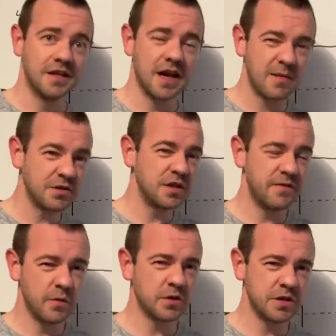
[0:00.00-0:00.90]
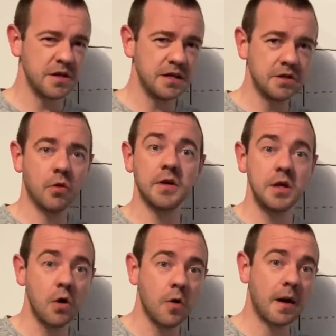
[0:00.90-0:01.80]
I imagine if you're watching this, you already
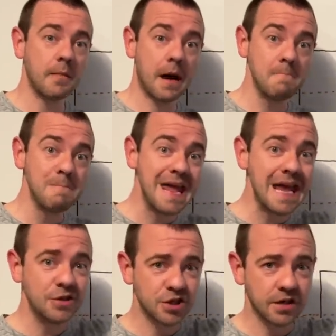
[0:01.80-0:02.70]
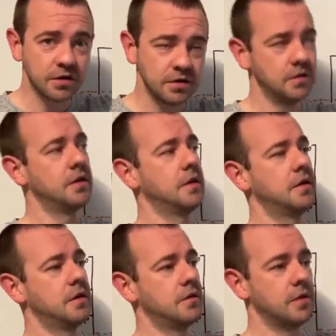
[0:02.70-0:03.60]
know about my main channel,
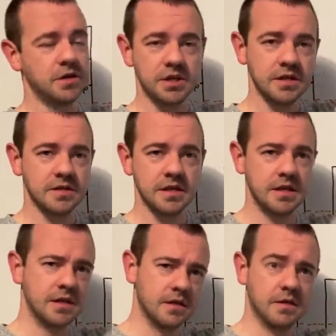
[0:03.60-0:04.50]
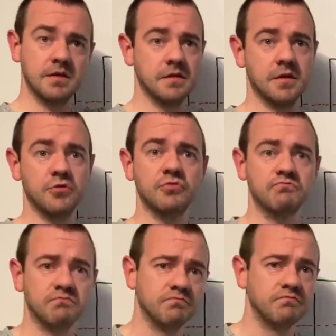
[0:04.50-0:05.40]
which is the, uh, you know,
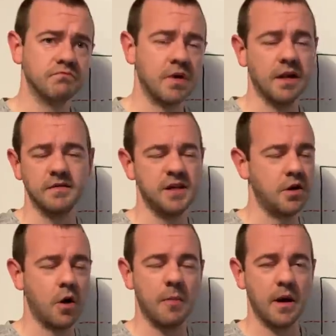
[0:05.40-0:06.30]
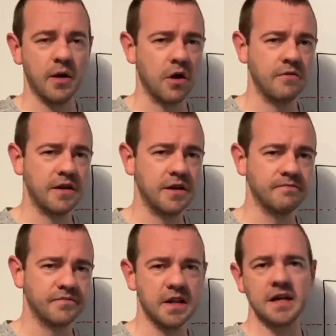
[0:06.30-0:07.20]
well, you know about it already.
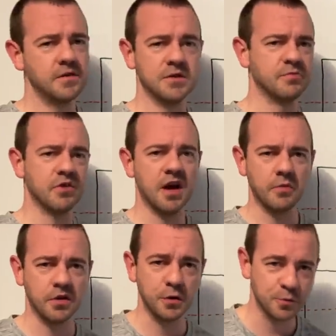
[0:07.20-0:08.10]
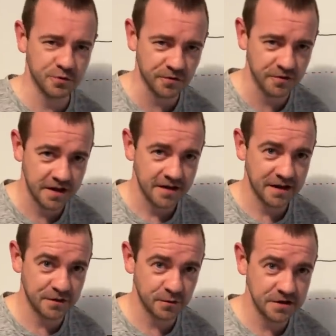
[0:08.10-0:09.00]
Like and subscribe, all the usual stuff.
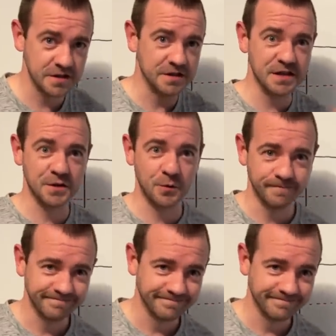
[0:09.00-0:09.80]
Thanks for watching. See you soon.